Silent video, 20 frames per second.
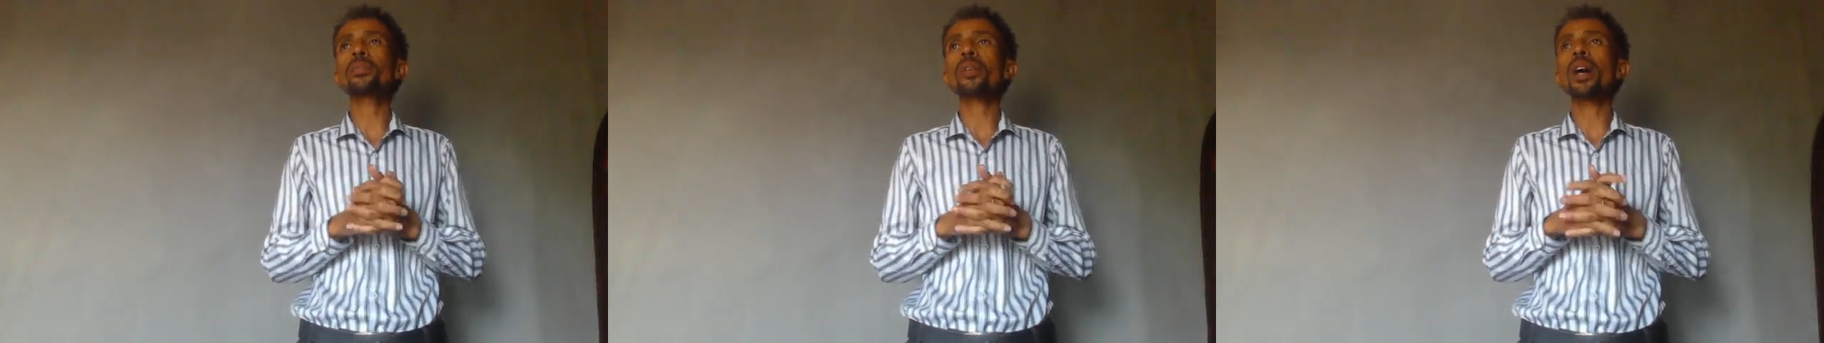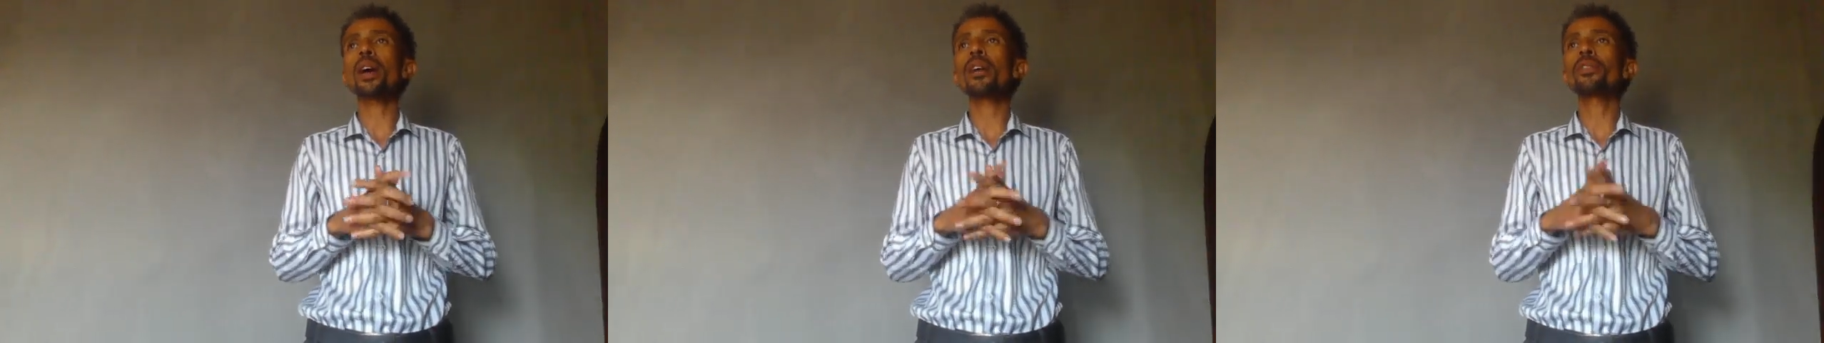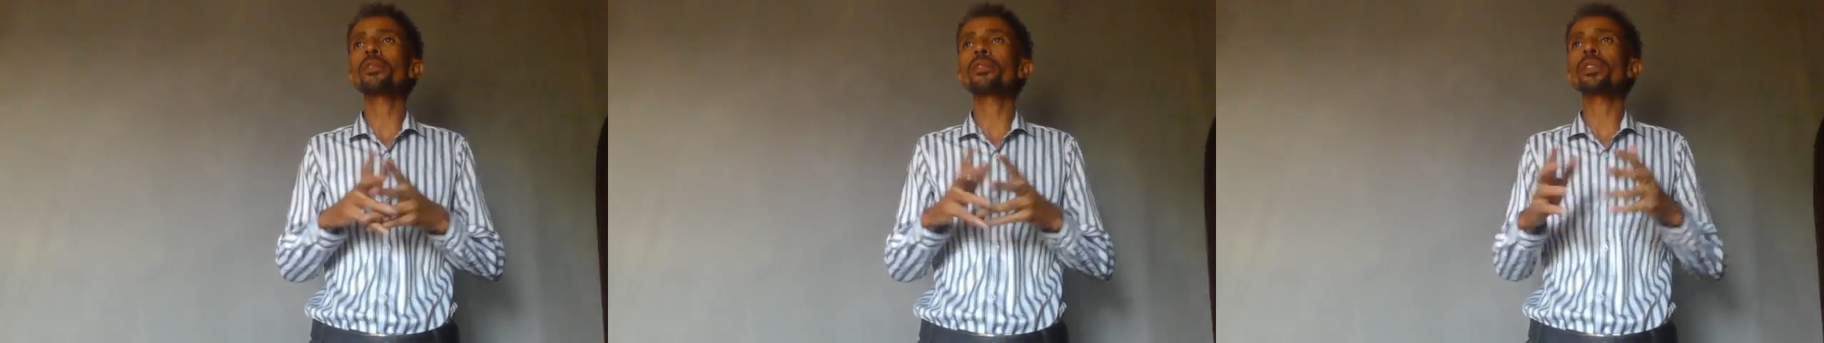
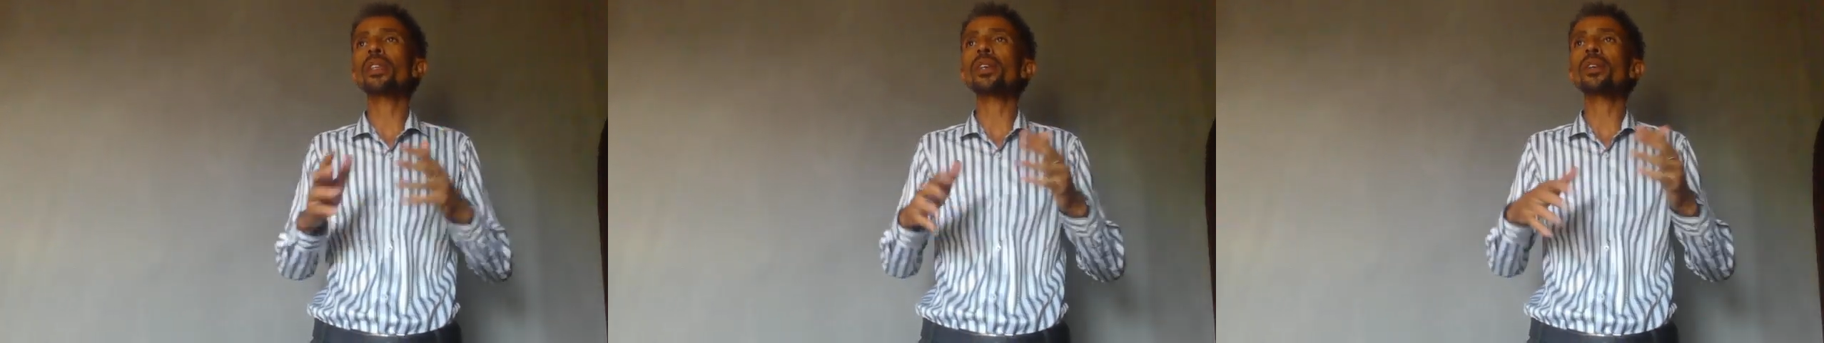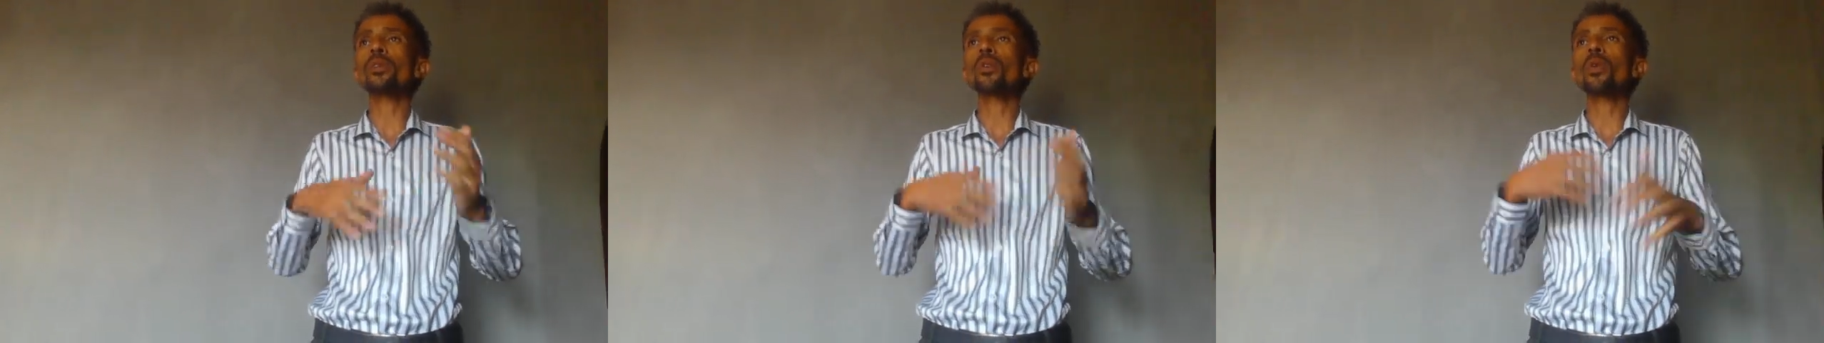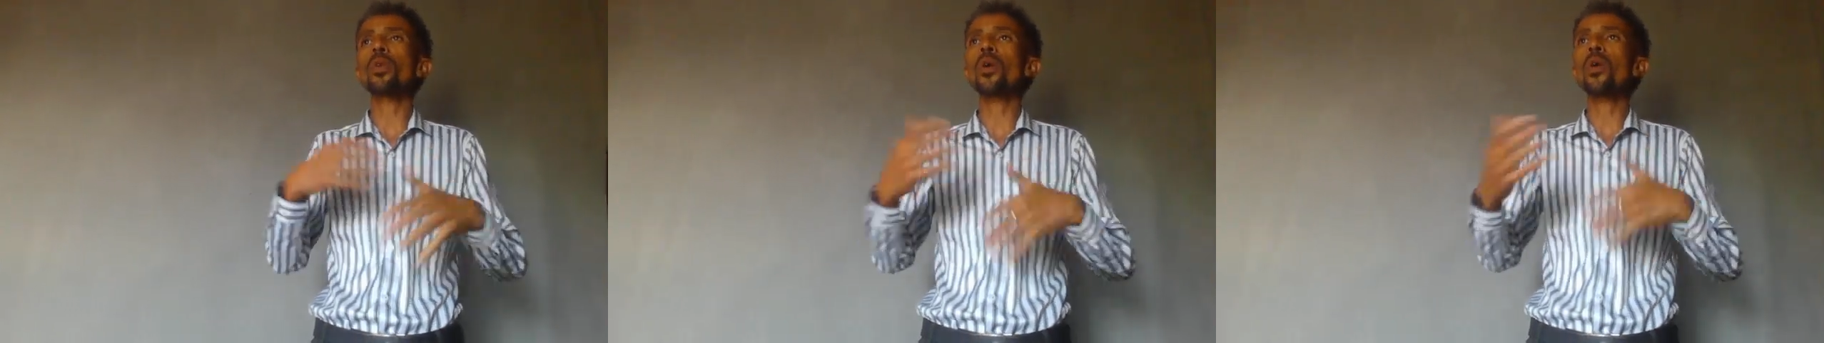have their
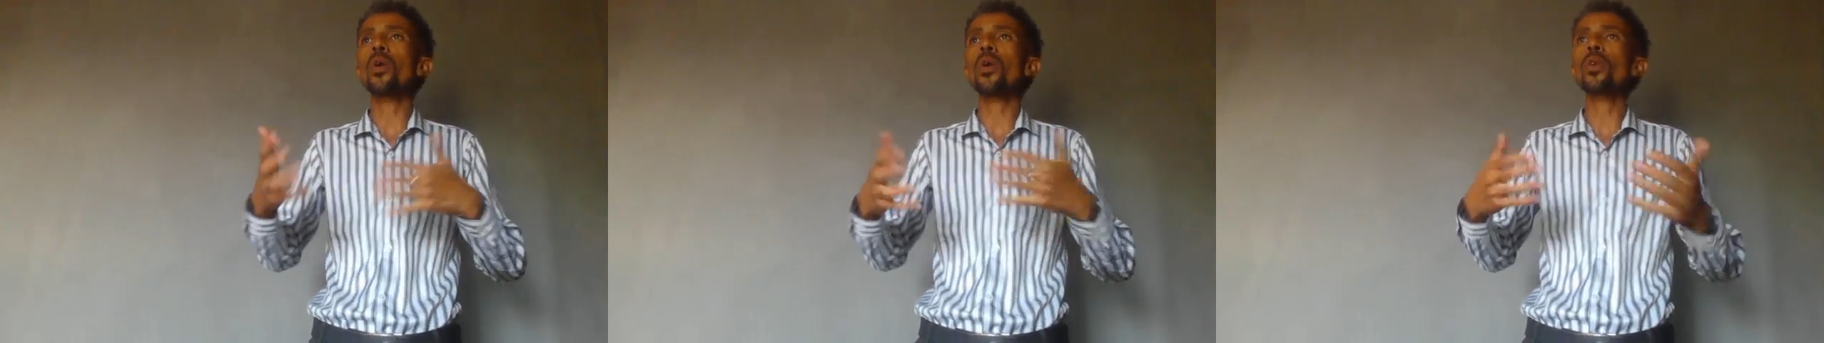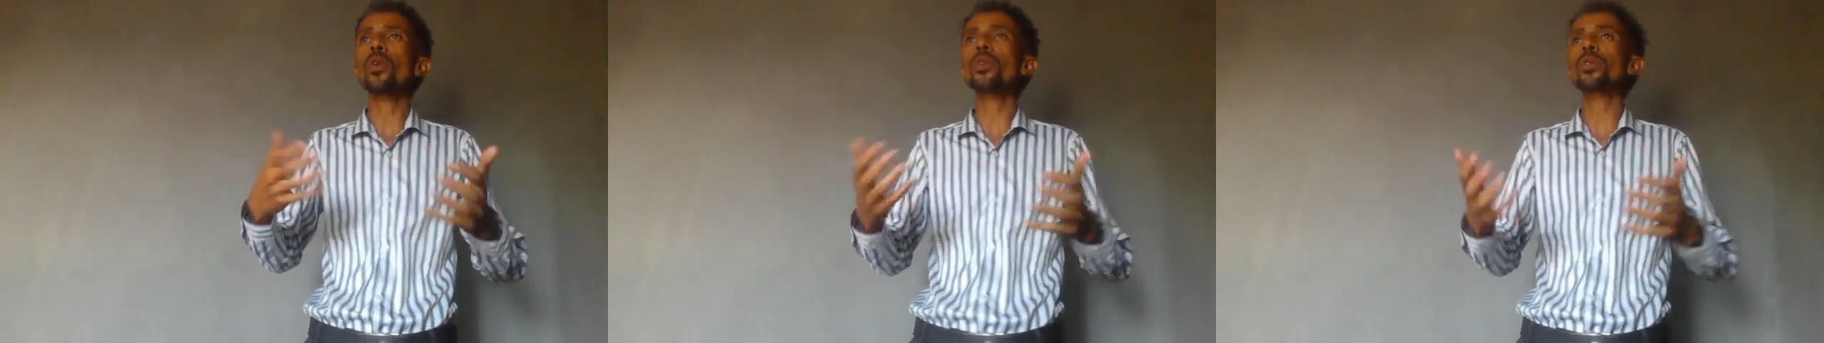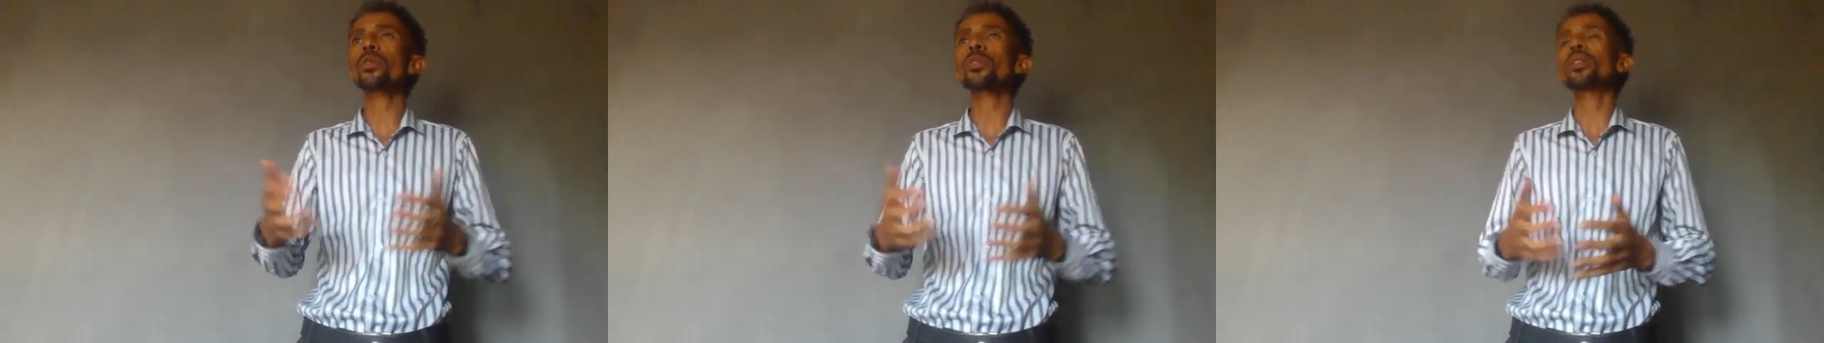
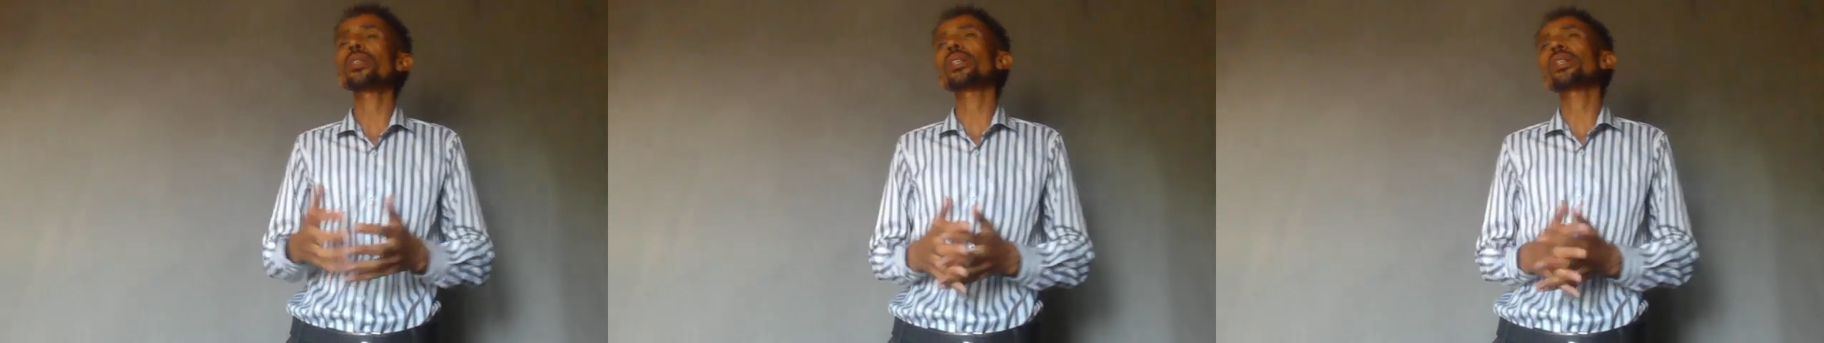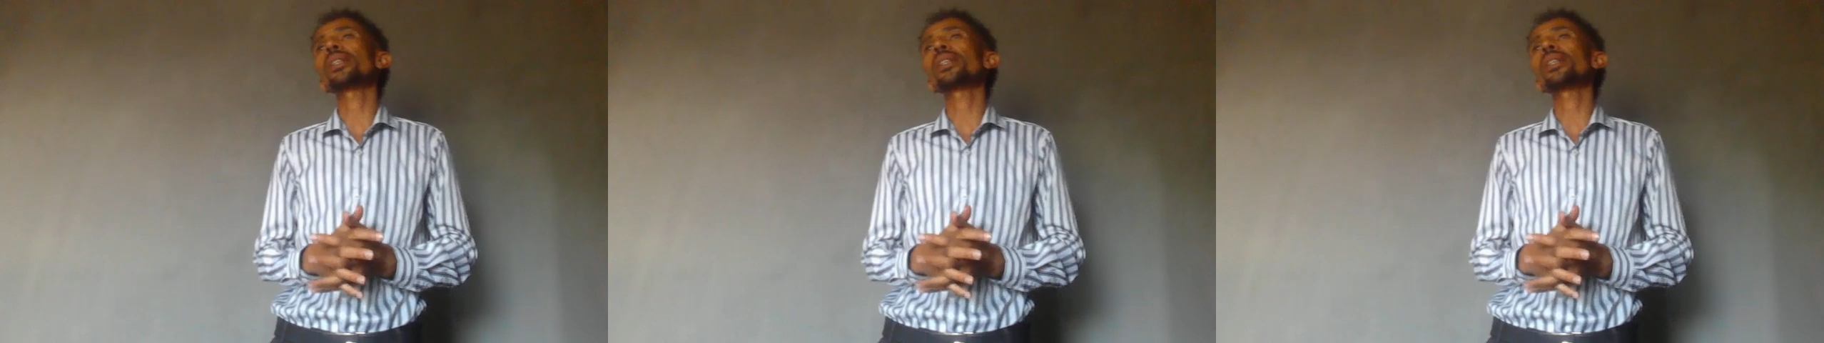own